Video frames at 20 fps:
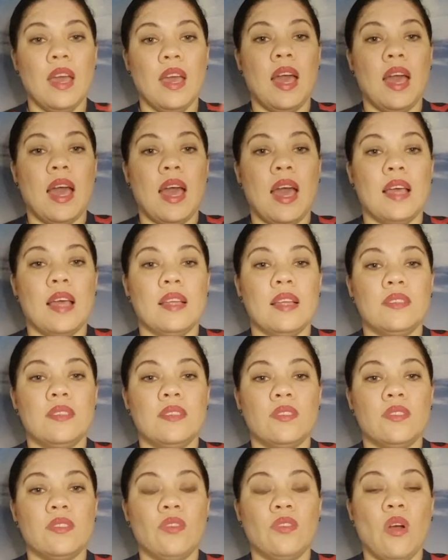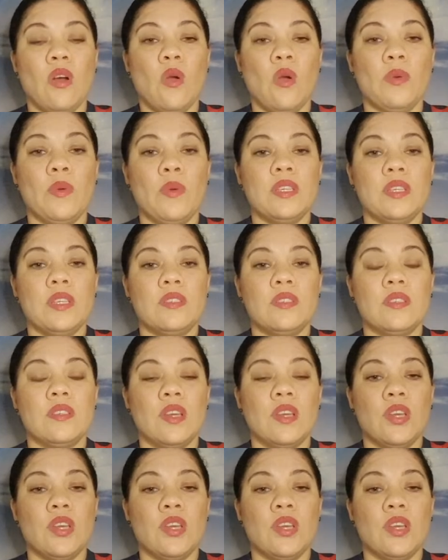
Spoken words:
And not always